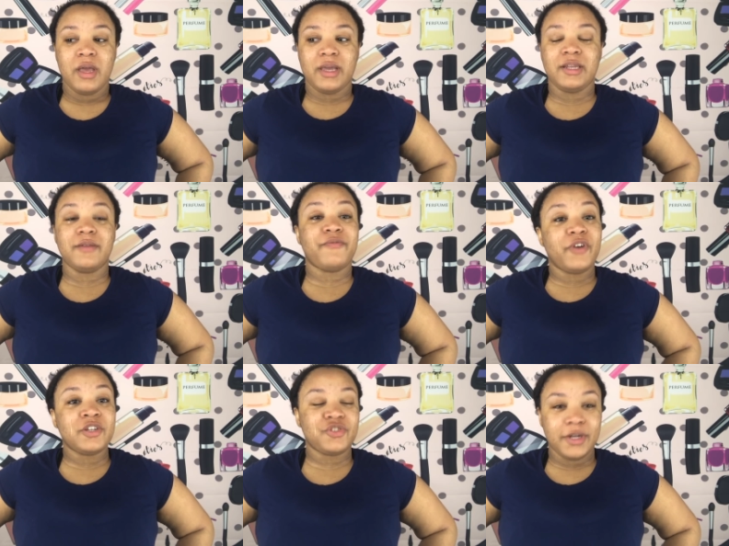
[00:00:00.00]
And it
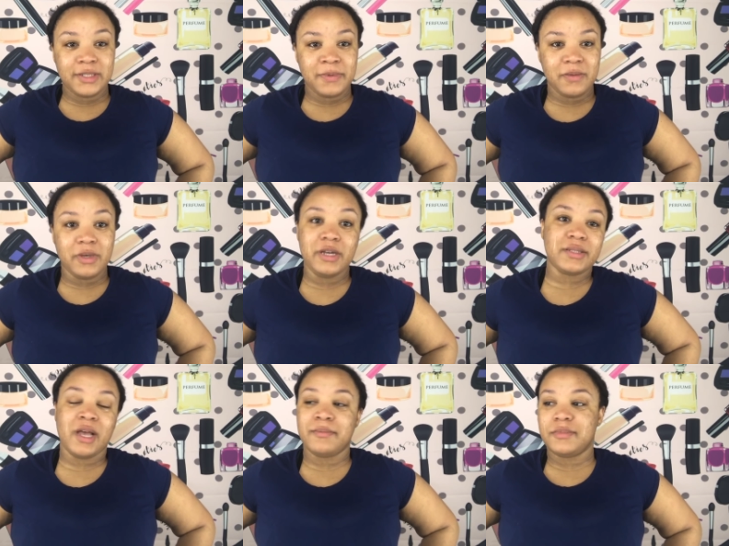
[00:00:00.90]
frustrates me because
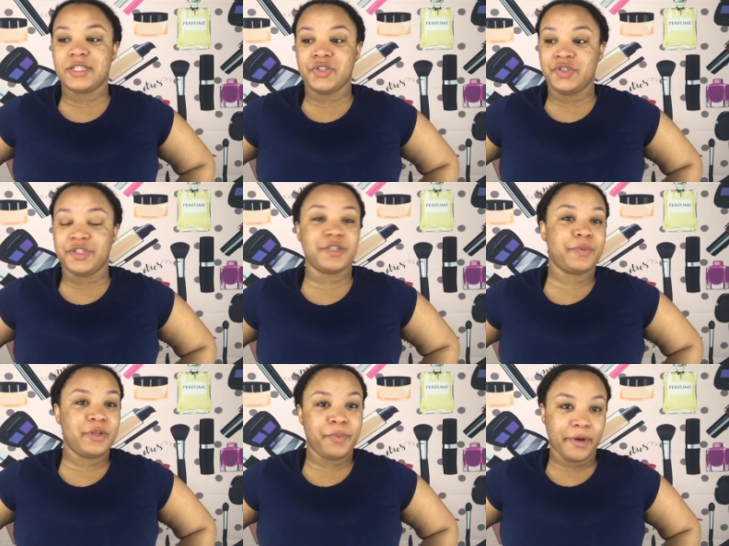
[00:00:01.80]
I'm such a
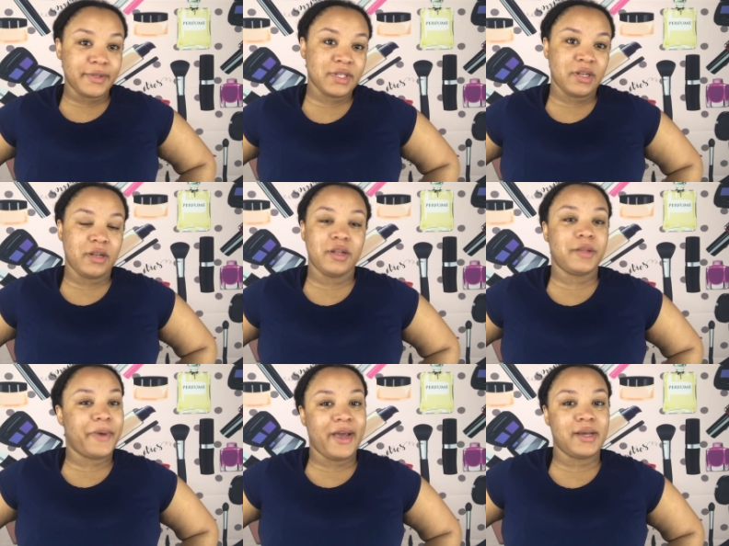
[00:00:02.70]
disciplined person and in the
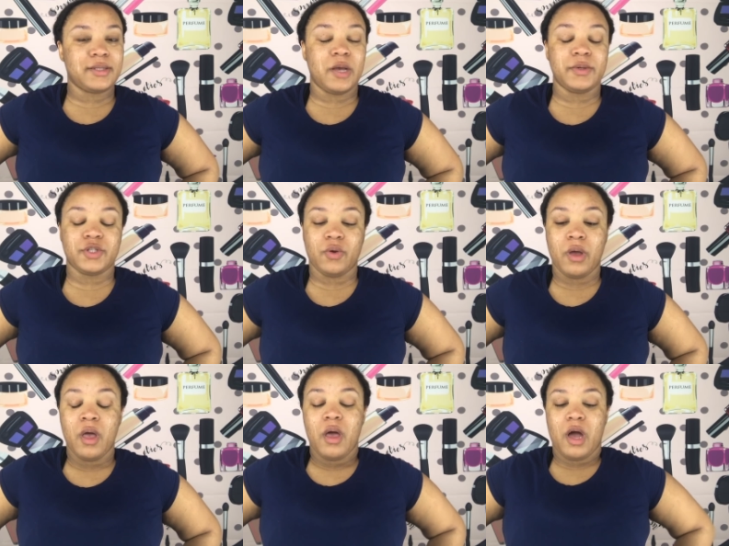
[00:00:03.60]
past I was so
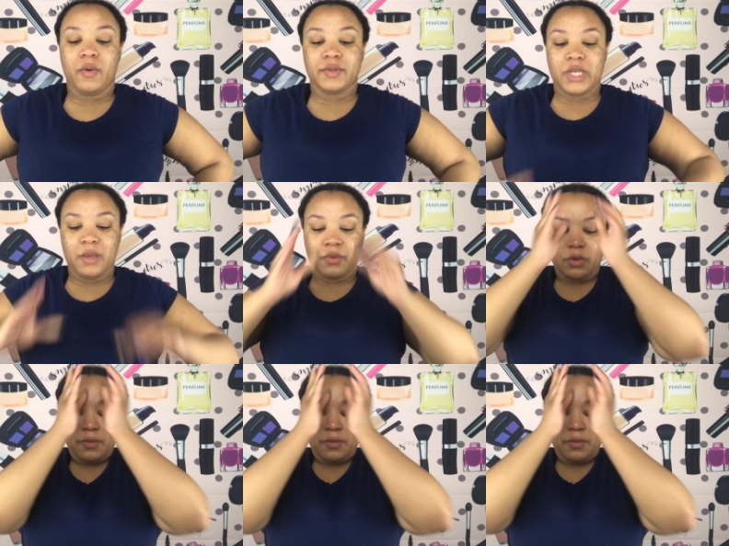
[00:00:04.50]
I was able